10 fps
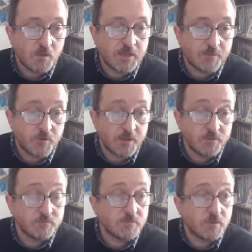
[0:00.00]

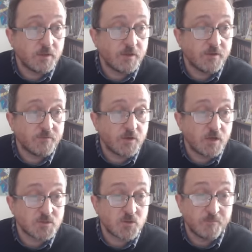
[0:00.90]
Gabriel. For
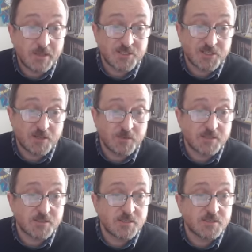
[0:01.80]
Arsenal, I'm benching him
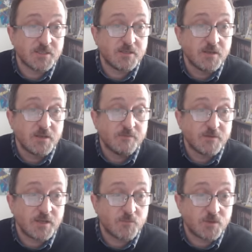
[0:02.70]
against City for
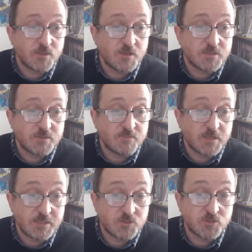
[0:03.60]
Game Week 30, but
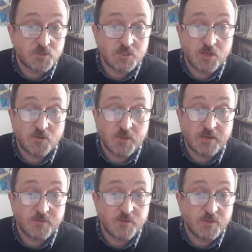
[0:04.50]
he's good to go
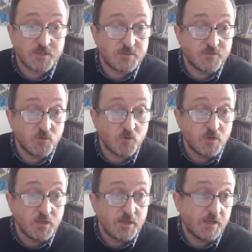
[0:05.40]
there for 34
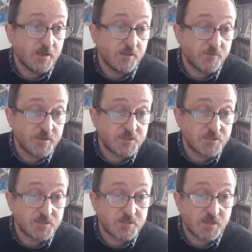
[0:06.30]
and other
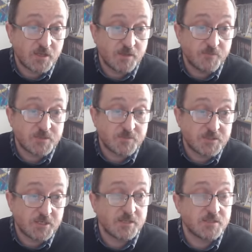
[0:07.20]
fixtures,
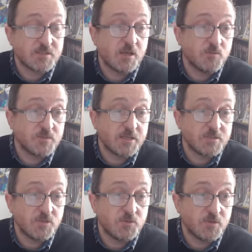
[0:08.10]
especially against at home
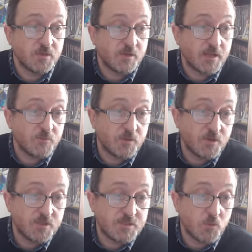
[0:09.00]
against Luton in Game Week
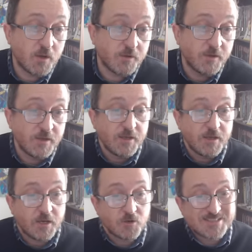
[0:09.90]
31.
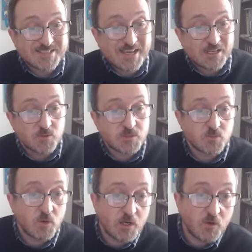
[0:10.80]
I've got Dalot as
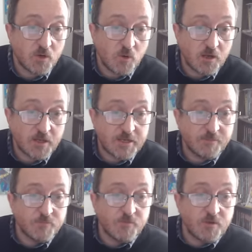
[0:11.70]
well. I quite like
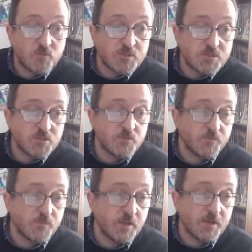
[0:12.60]
him,
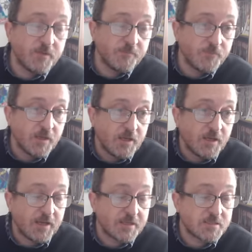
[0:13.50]
5.2
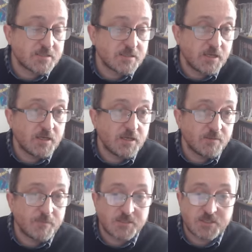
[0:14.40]
at
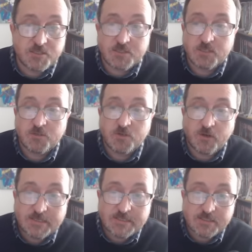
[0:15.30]
Manchester
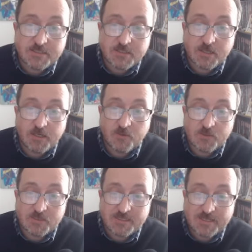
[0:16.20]
United.
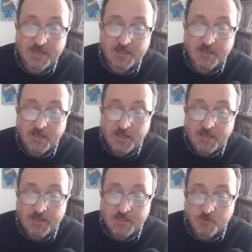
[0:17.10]
Once again,
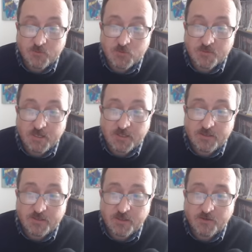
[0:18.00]
he doubles.
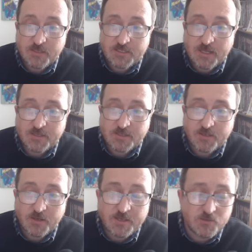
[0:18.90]
You know, he's handy.
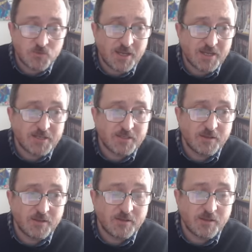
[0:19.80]
You know, he's also handy
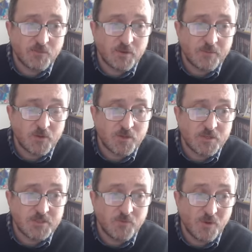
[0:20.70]
in double Game Week
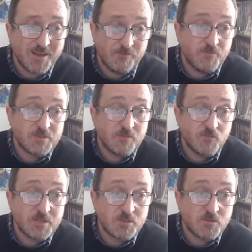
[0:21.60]
34 if for some
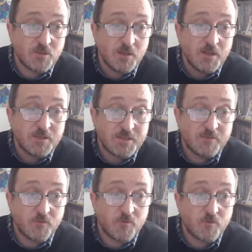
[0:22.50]
reason he
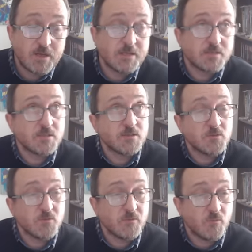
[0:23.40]
didn't free hit. So he's
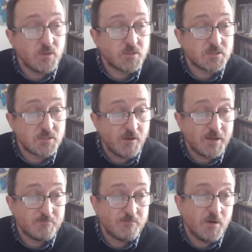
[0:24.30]
sort of with a
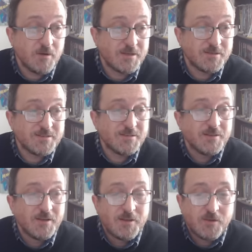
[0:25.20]
slight mind in
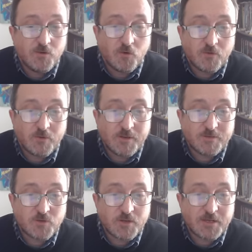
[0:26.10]
not in
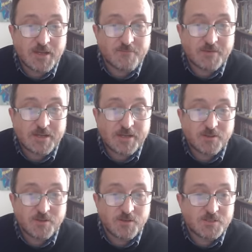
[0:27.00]
trying to navigate
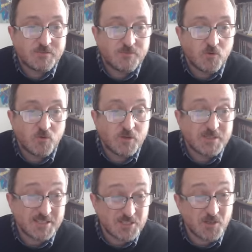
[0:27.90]
34.
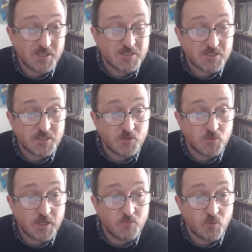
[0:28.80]
He's a single
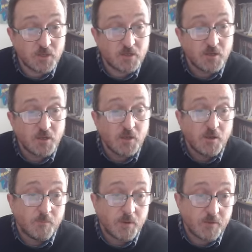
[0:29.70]
game week,
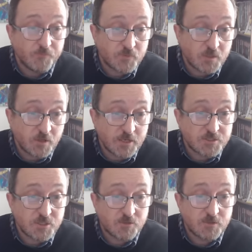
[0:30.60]
but
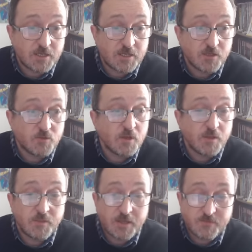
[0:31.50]
Garnacho and Dalot,
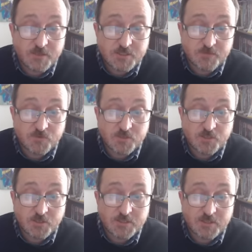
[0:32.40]
they face Sheffield
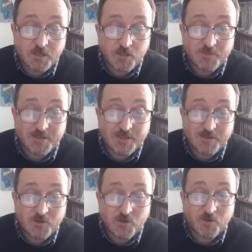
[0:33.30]
United at home. And then
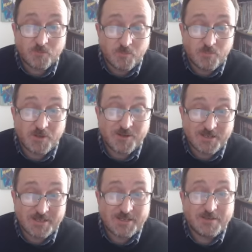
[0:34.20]
they've got
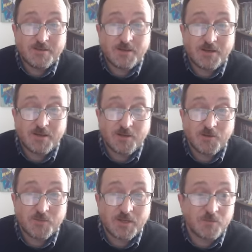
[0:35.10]
Burnley at
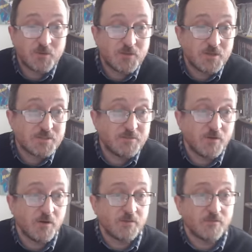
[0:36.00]
home in Game Week
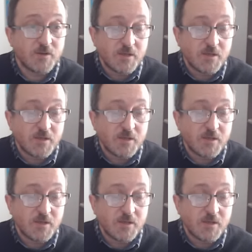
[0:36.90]
35.